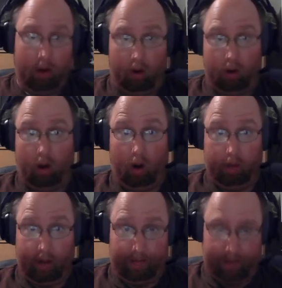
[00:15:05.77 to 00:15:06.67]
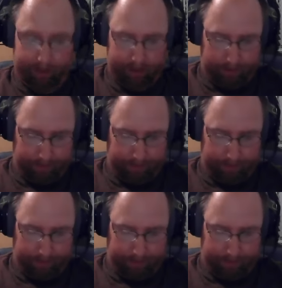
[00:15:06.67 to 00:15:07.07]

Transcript: or all thy might.